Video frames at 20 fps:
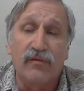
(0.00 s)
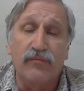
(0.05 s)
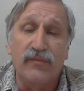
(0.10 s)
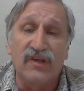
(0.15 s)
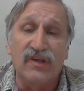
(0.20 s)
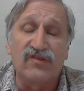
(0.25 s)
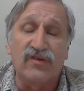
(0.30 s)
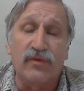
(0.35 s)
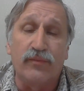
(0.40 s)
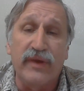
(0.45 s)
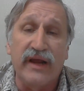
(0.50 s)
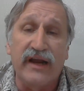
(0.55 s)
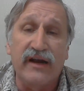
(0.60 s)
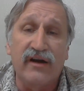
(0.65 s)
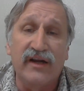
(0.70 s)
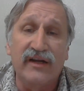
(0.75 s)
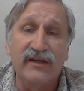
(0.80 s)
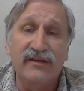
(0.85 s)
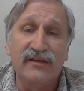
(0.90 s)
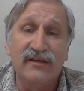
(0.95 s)
Mr.
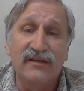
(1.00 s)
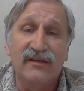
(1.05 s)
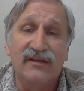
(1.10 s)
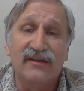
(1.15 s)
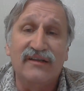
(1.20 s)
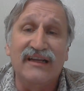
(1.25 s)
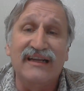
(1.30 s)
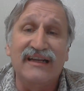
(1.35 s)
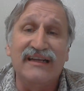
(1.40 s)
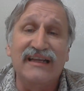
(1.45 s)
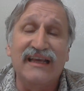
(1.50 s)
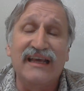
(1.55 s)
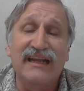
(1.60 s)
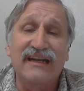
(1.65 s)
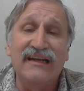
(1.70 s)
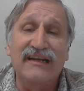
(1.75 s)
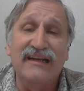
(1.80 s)
Barron didn't get a